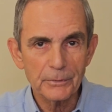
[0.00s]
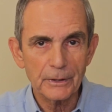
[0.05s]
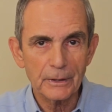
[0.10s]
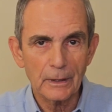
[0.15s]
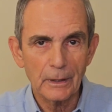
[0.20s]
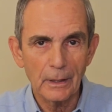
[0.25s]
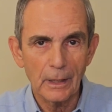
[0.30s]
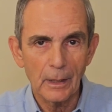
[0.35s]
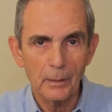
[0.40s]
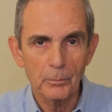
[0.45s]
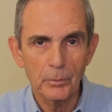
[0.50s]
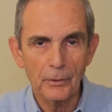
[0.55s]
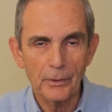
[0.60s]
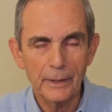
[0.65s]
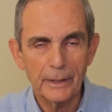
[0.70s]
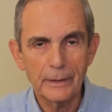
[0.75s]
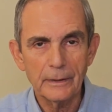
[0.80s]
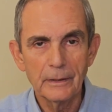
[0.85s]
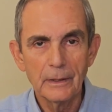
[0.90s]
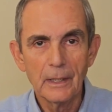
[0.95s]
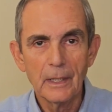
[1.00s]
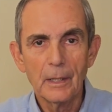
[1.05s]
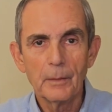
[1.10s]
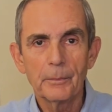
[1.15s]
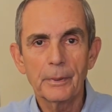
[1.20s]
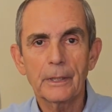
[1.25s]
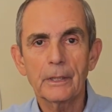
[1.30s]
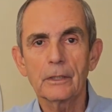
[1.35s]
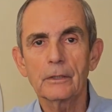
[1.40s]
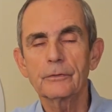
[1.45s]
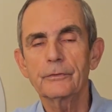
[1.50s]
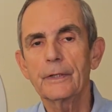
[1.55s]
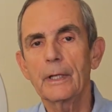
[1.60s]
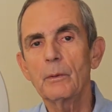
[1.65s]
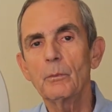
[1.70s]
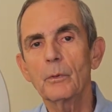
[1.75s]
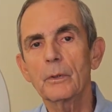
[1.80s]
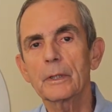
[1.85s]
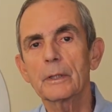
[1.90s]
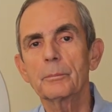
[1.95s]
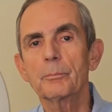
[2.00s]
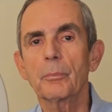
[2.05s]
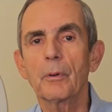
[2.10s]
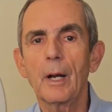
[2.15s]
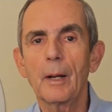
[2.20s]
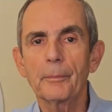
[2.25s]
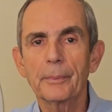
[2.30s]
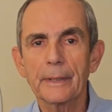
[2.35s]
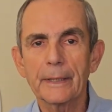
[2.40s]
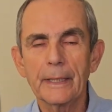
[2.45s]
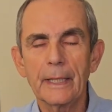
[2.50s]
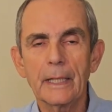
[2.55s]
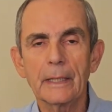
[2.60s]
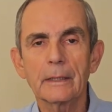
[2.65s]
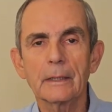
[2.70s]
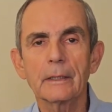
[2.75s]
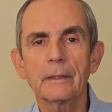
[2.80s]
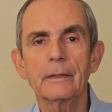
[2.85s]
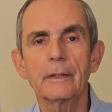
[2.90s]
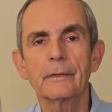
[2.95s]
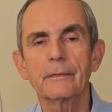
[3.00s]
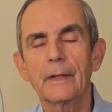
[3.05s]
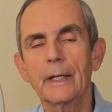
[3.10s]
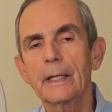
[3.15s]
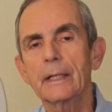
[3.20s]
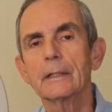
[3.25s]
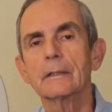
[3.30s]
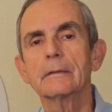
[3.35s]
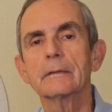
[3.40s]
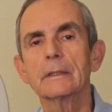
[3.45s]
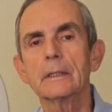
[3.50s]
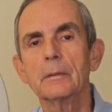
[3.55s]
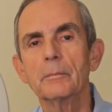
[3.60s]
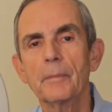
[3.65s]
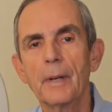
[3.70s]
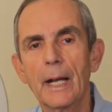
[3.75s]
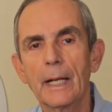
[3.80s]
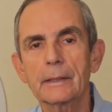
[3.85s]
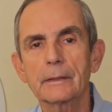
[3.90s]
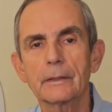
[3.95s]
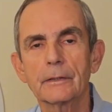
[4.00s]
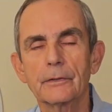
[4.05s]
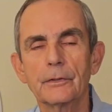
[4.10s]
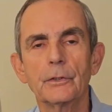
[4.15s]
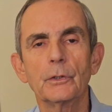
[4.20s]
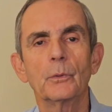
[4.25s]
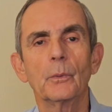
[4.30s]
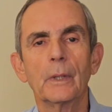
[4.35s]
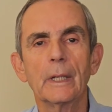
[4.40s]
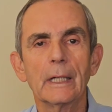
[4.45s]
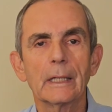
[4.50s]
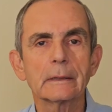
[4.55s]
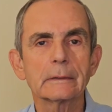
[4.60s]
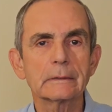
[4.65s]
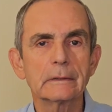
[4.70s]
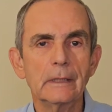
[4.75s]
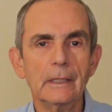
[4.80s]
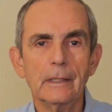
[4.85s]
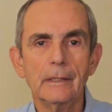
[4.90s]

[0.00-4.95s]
to collaborate because they wanted propaganda that they could send back to the U.S.